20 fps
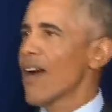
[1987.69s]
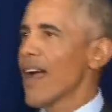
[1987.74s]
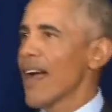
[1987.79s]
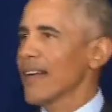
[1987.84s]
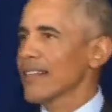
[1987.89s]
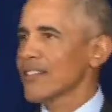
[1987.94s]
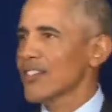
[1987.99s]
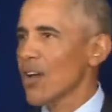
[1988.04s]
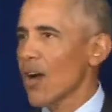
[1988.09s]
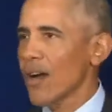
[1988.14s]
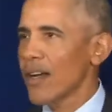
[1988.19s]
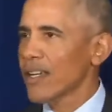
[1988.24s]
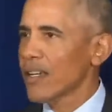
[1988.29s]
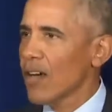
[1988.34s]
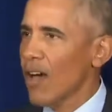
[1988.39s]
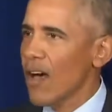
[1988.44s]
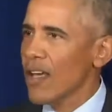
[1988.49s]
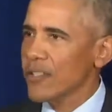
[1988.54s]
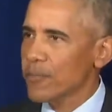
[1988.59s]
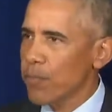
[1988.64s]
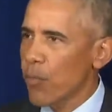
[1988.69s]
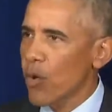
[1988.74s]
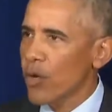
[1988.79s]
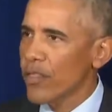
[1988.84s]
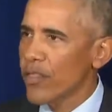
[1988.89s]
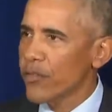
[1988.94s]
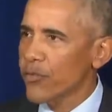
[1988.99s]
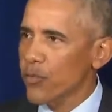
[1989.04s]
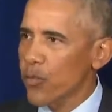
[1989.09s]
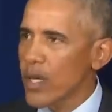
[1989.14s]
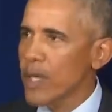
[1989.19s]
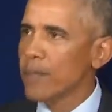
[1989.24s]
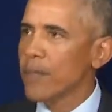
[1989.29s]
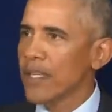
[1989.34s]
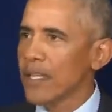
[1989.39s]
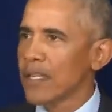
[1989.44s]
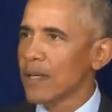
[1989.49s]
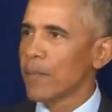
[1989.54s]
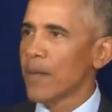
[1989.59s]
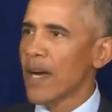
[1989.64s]
Act has already cost more than three
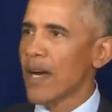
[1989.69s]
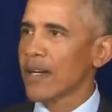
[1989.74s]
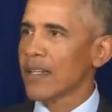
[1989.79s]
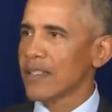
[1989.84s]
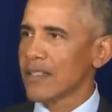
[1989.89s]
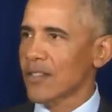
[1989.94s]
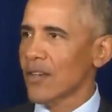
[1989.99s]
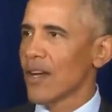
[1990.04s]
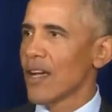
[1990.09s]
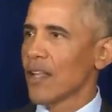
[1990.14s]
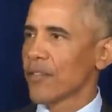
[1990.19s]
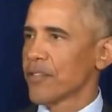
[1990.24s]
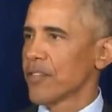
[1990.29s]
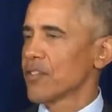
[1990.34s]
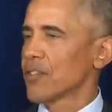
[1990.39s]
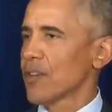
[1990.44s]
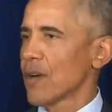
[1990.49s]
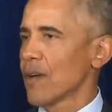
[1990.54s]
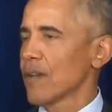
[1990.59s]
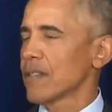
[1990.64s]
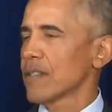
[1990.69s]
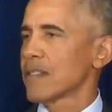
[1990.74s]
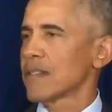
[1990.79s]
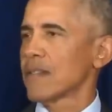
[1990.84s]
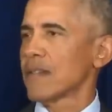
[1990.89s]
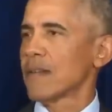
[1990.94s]
million Americans their health insurance.